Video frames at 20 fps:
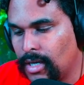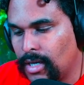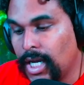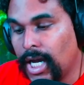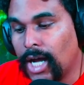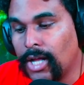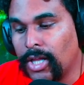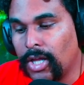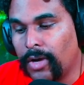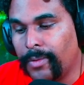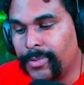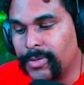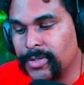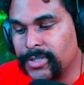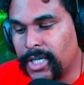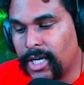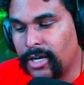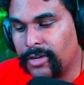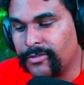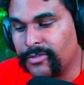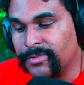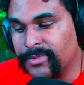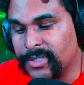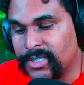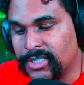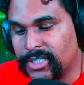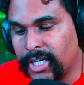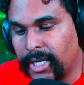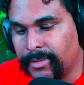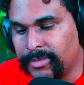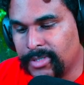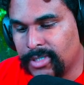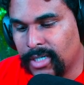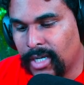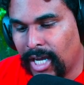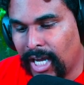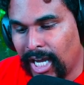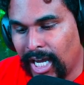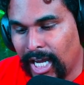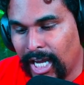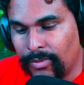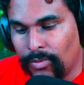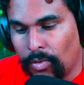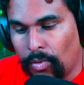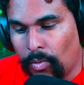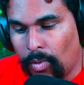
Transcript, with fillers: I'll help her down from the steps, and we'll